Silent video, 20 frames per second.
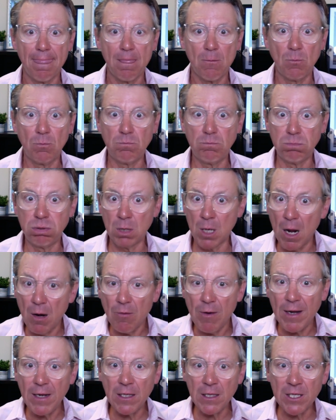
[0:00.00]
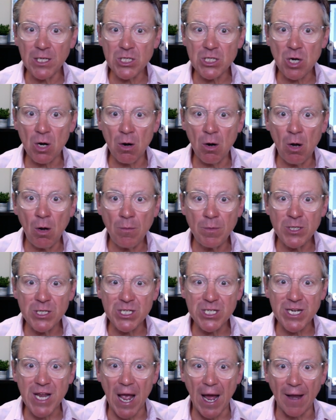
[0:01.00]
We're not ready to list our home
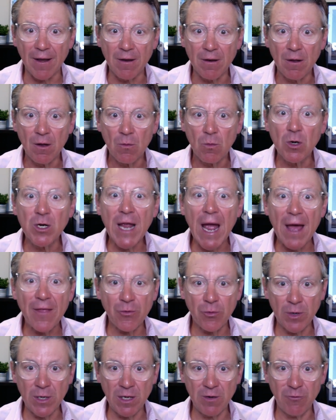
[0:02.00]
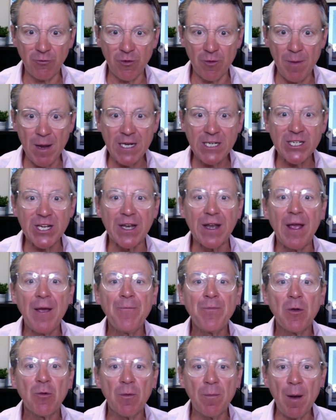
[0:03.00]
just yet. We're gathering information.
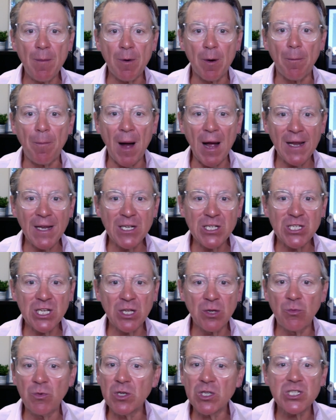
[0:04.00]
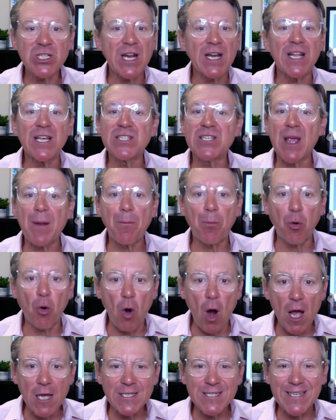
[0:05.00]
Remember, buying and selling real estate is a
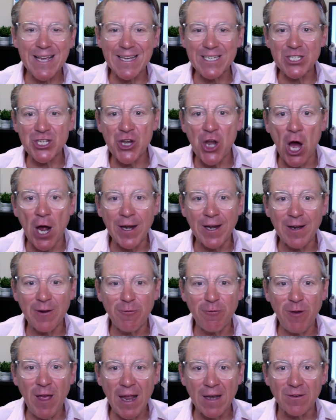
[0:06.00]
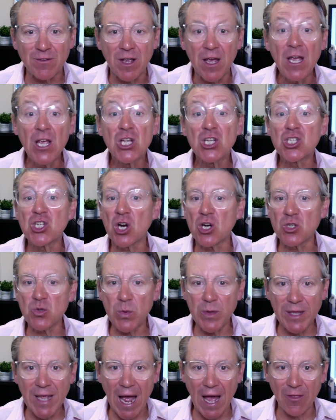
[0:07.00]
process, not an event. Starts
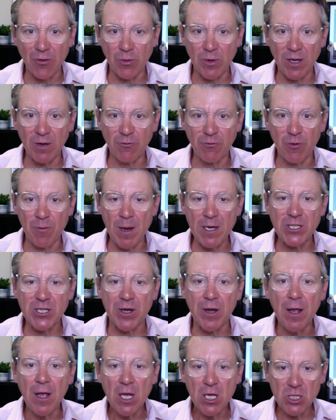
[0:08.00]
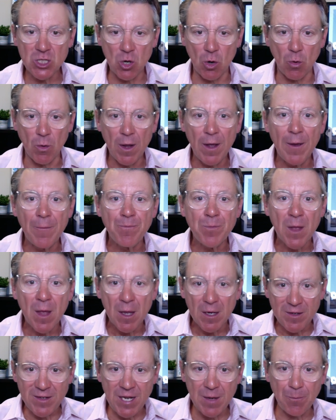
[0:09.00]
with gathering information. So,
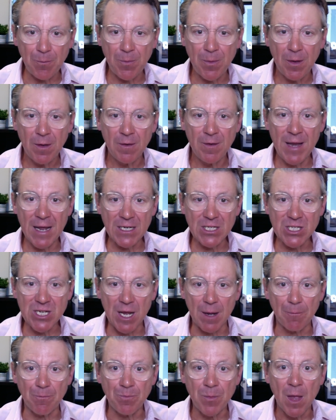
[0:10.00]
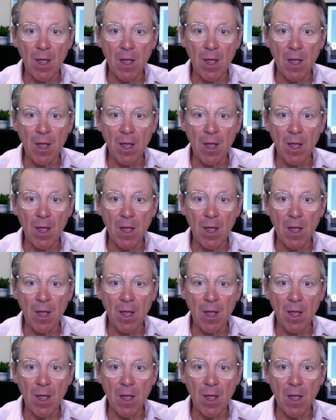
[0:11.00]
tip, next tip